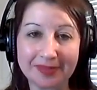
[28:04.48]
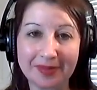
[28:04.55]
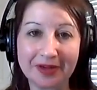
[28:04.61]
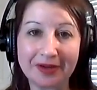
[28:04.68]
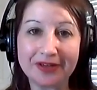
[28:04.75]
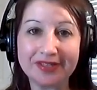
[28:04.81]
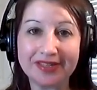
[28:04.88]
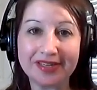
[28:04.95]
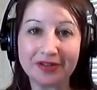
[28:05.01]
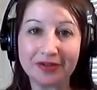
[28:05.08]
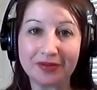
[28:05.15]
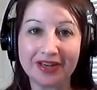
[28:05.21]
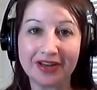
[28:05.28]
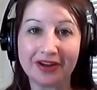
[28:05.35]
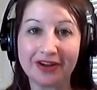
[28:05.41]
speakers,
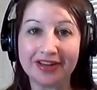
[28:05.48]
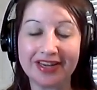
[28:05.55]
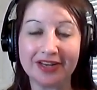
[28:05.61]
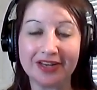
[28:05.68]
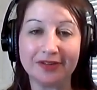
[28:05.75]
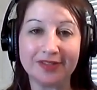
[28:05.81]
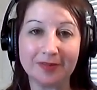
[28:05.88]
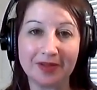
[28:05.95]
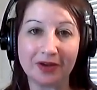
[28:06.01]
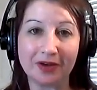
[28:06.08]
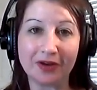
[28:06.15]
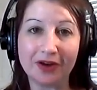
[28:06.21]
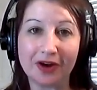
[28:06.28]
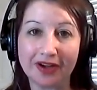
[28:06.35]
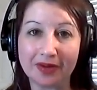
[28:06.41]
including our keynote
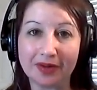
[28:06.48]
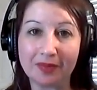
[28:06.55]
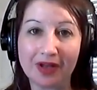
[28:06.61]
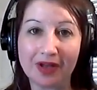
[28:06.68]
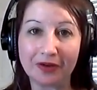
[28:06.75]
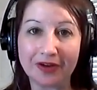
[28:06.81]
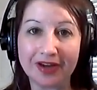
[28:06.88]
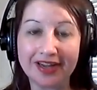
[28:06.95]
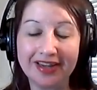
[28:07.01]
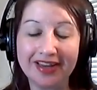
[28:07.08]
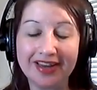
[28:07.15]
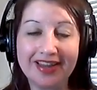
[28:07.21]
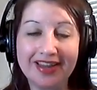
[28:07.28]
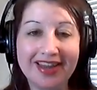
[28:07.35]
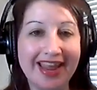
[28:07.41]
speaker, Kari Walgren,
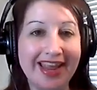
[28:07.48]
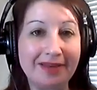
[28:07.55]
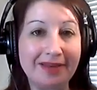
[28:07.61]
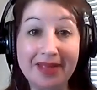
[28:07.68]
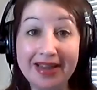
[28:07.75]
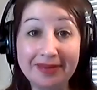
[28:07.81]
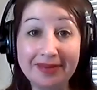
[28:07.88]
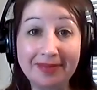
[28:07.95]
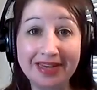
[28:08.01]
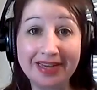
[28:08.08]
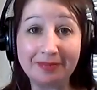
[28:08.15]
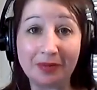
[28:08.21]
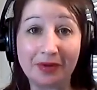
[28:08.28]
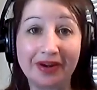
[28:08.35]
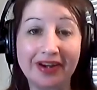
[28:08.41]
and many,
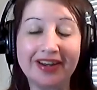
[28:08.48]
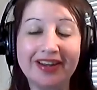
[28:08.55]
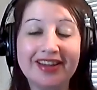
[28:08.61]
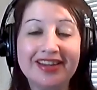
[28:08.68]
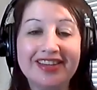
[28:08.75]
many more.